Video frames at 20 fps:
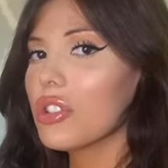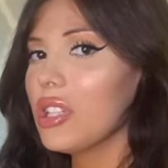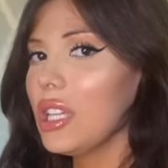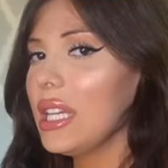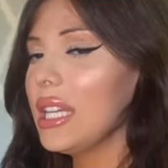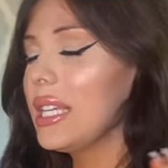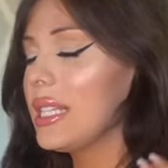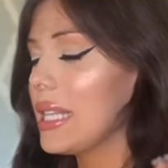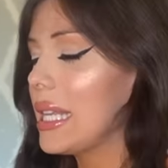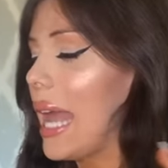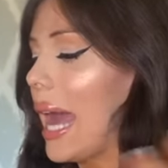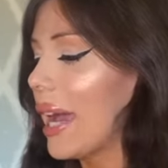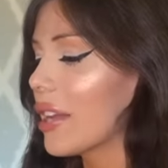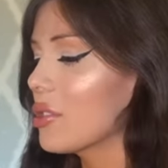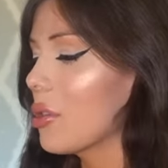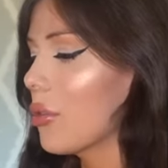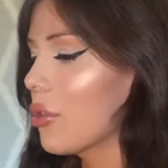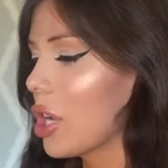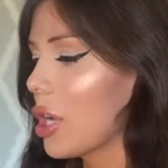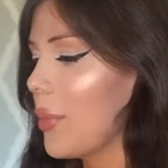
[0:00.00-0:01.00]
she is an
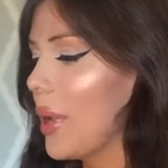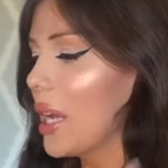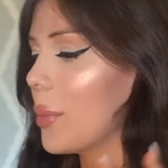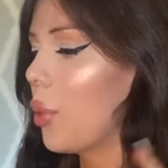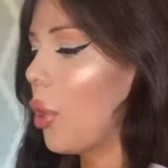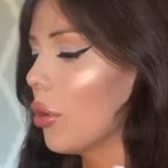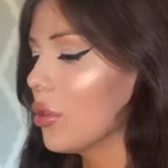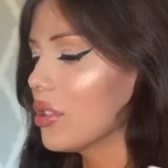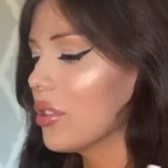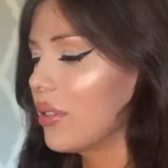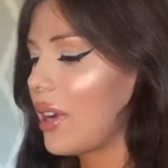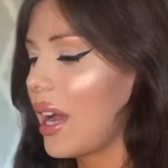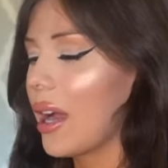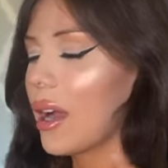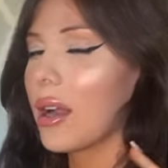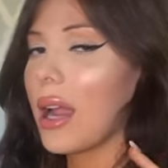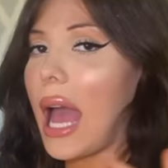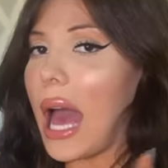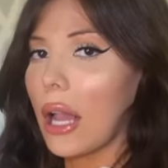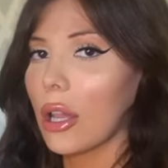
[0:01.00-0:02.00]
exothermic pulse
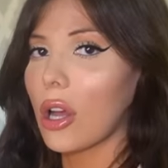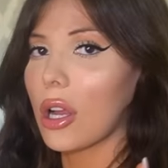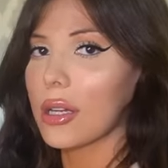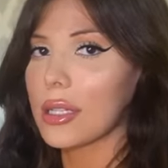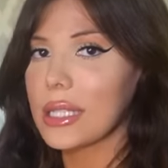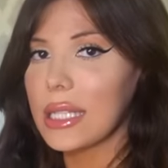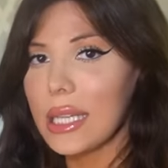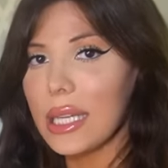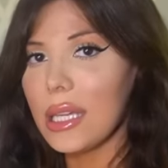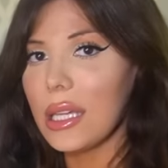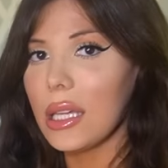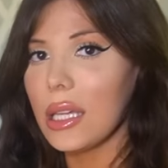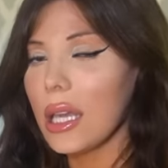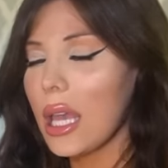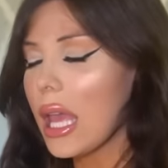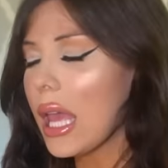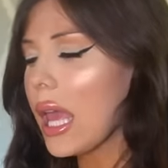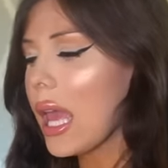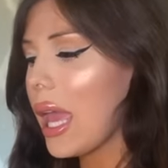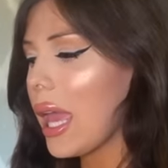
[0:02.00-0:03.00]
fire L R
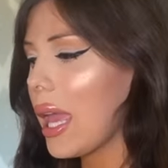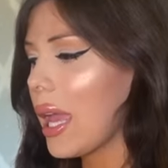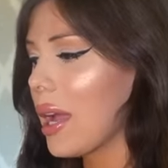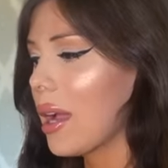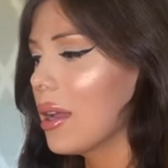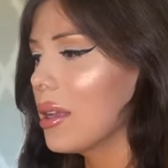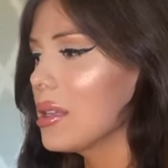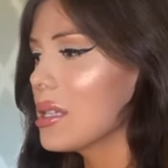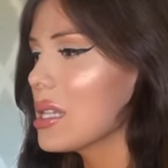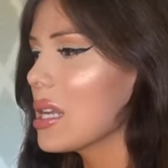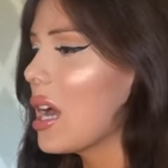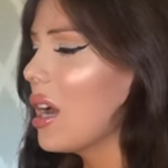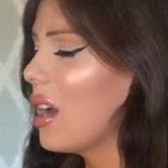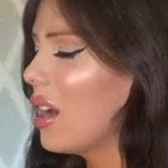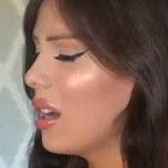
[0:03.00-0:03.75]
T, and